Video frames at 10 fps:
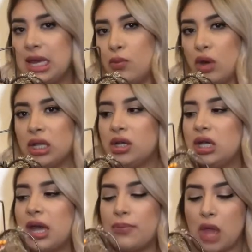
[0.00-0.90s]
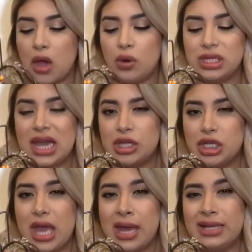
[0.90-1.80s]
it more clearly, I'm not going to
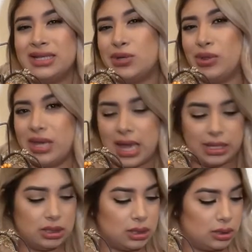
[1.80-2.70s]
actually add it till the end.